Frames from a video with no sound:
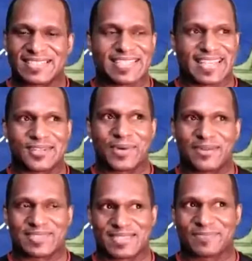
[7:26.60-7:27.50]

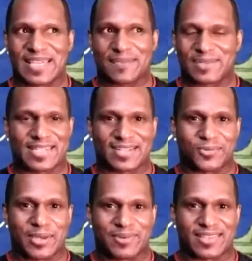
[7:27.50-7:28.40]
to be able to get
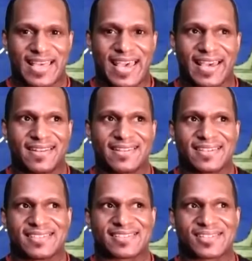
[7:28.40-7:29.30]
away with that.
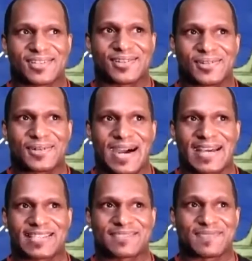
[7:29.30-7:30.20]
So
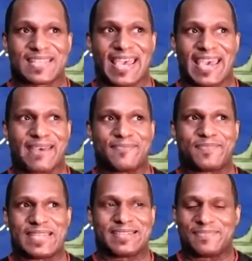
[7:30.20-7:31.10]
and
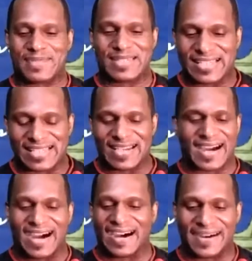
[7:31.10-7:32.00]
being me,
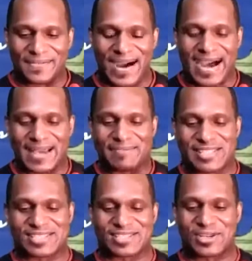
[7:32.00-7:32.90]
I'm
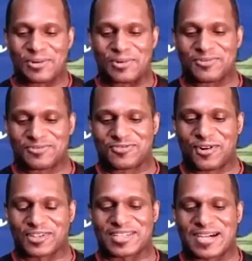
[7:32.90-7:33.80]
just so
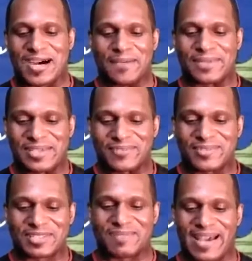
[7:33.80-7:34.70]
forthcoming
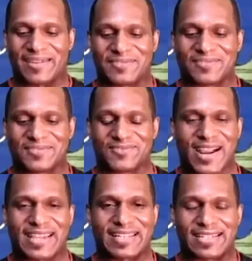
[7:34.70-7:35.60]
with my
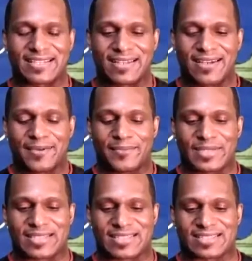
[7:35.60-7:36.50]
writing
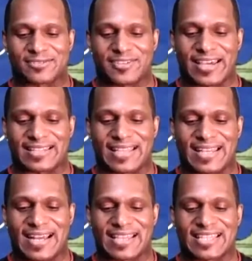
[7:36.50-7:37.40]
because of the fact
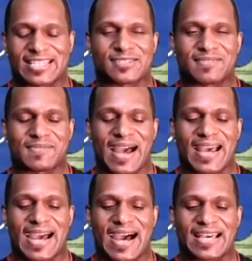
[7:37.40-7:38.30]
that I guess
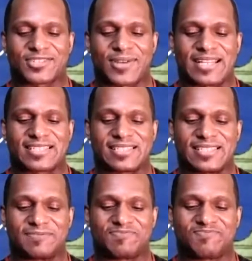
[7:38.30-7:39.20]
I tried
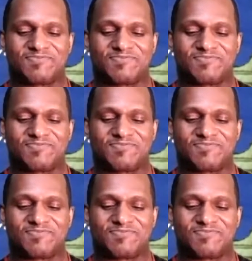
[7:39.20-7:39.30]
to